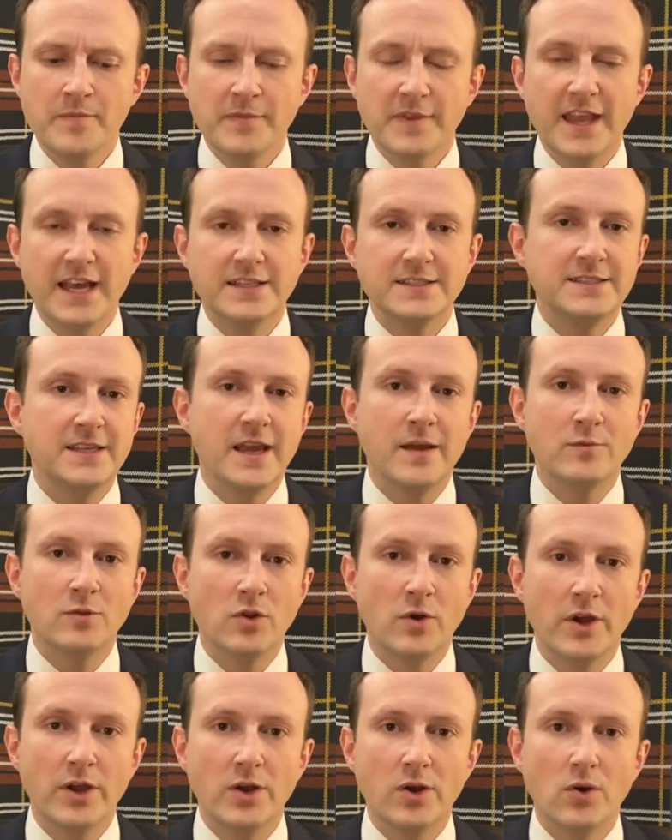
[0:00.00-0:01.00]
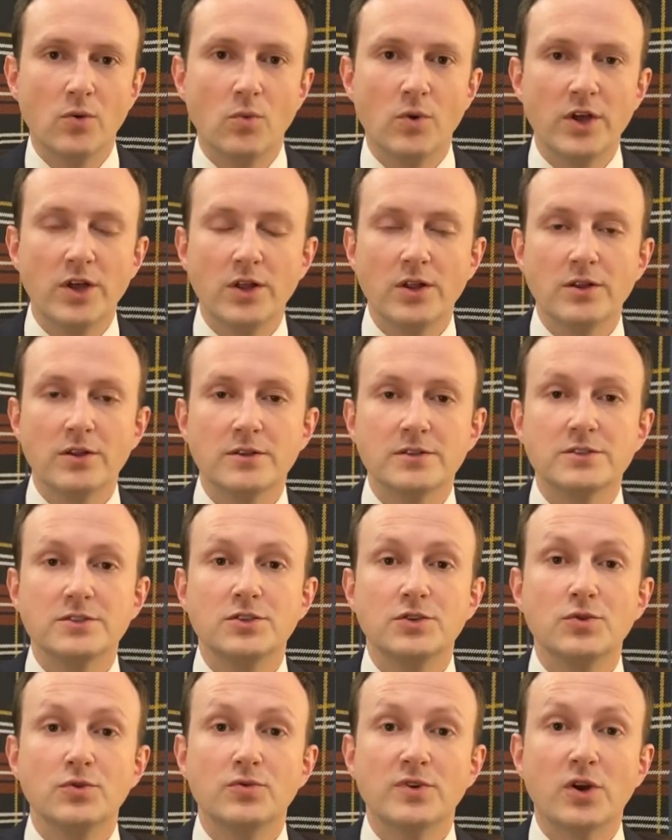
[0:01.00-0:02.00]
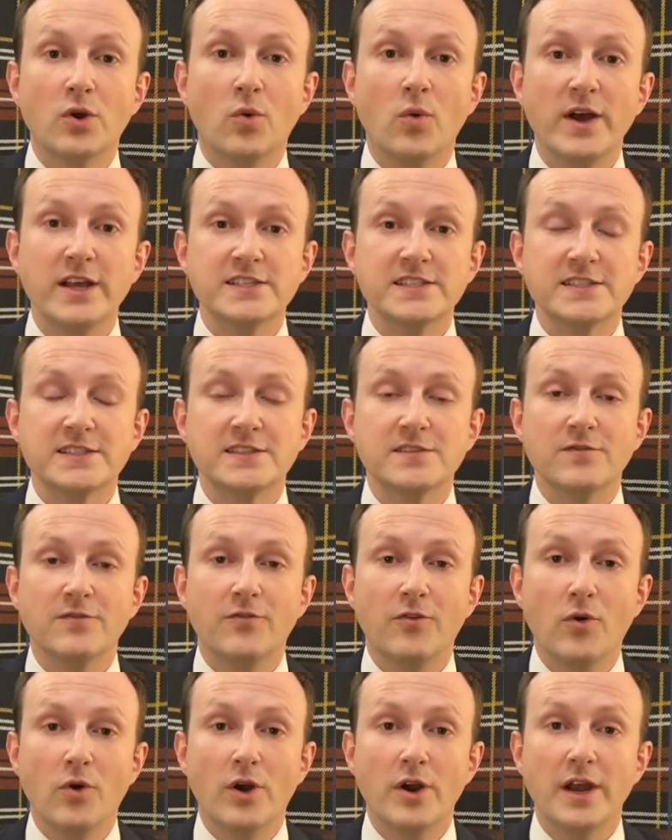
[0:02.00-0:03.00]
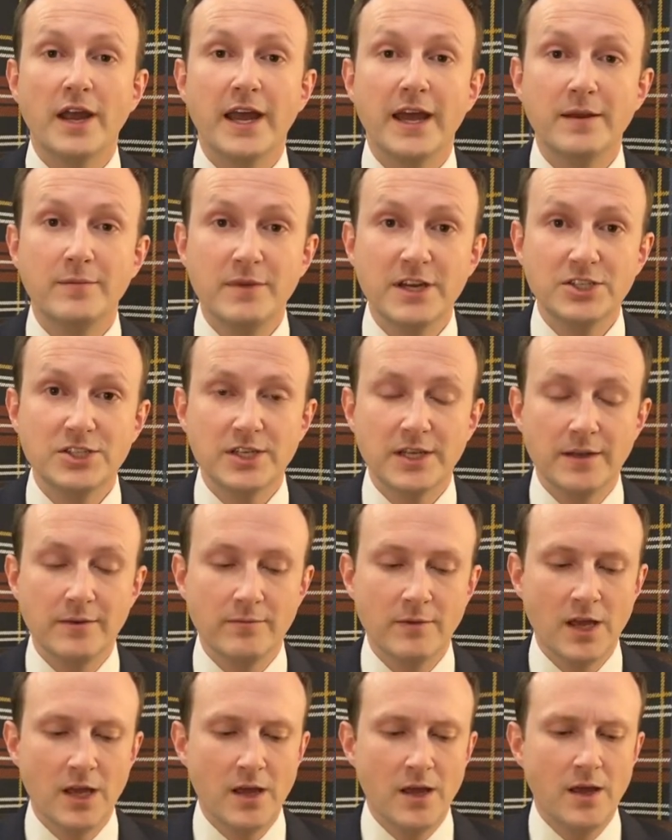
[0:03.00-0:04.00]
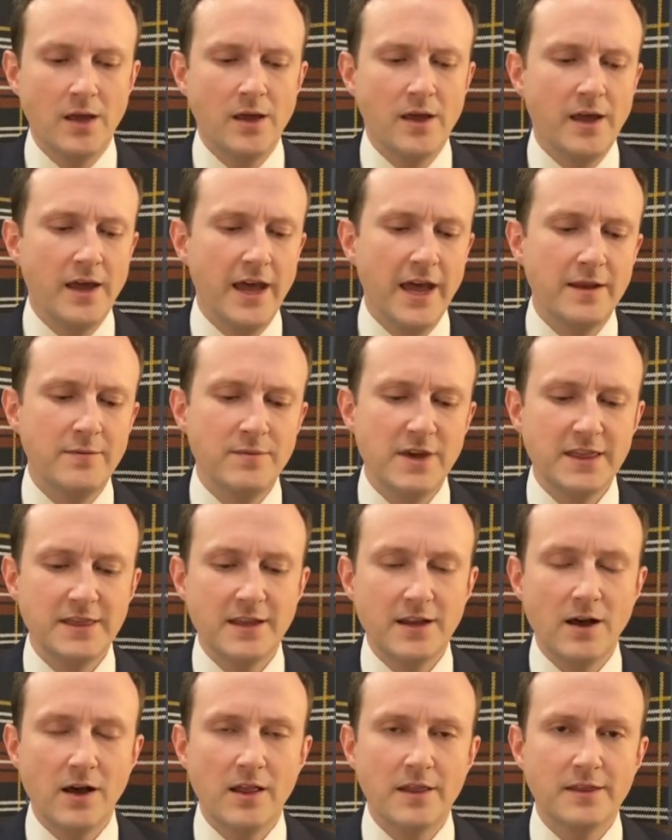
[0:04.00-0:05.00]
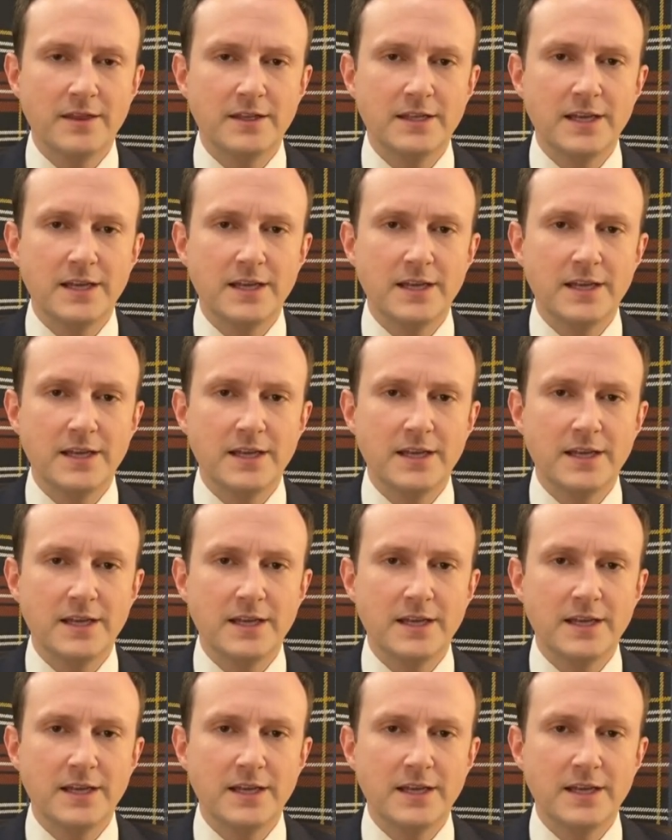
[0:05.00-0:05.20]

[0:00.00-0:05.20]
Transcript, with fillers: That same lawyer will do requests for admission. Admit that all the